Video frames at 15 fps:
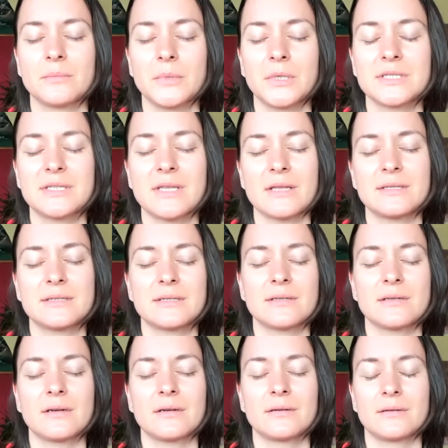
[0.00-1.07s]
Because that's
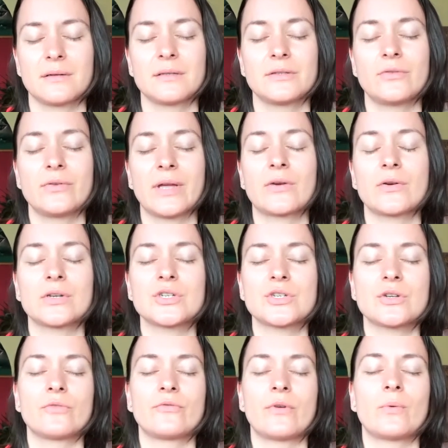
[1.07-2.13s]
the
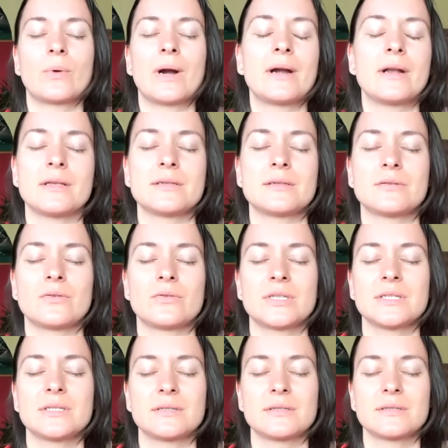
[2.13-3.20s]
recognition of awareness, or
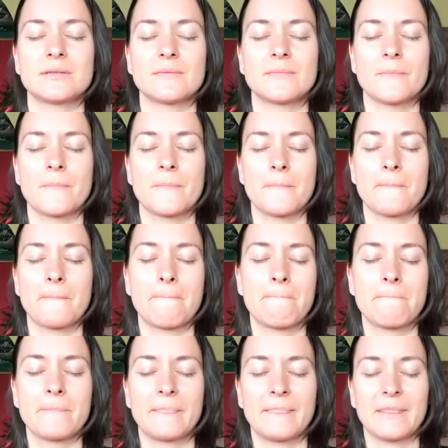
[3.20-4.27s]

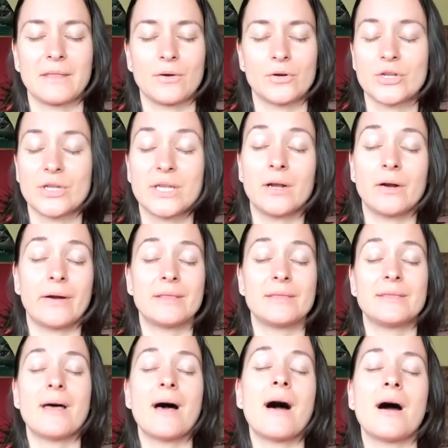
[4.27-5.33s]
the here
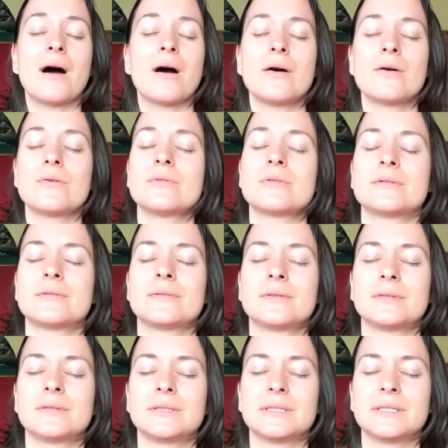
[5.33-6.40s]
and now,
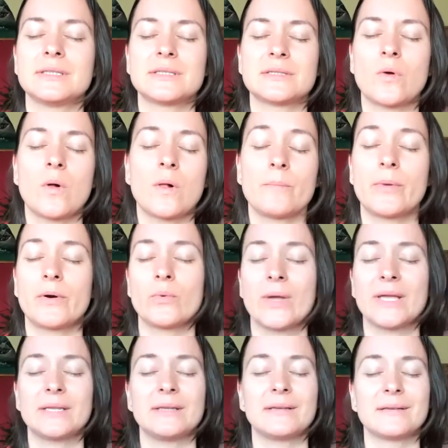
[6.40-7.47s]
this
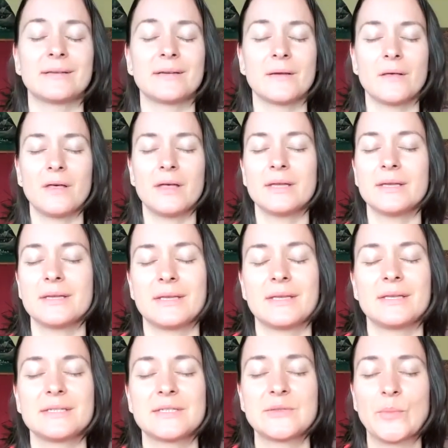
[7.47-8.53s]
all-pervading
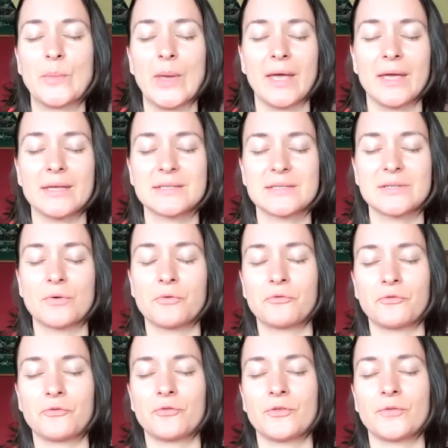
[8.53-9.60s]
space of